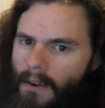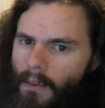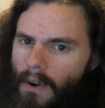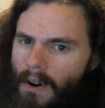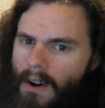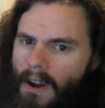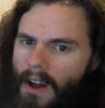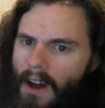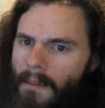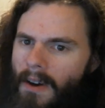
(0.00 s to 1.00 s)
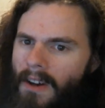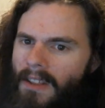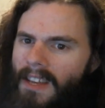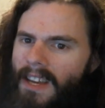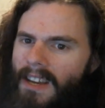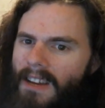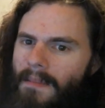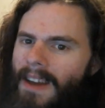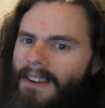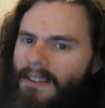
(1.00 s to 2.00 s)
were among the
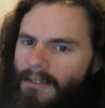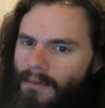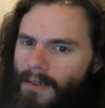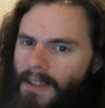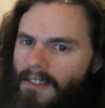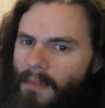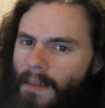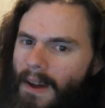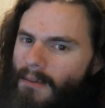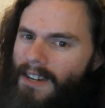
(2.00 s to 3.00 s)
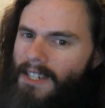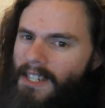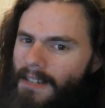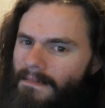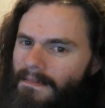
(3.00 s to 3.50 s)
commanders released by Russia.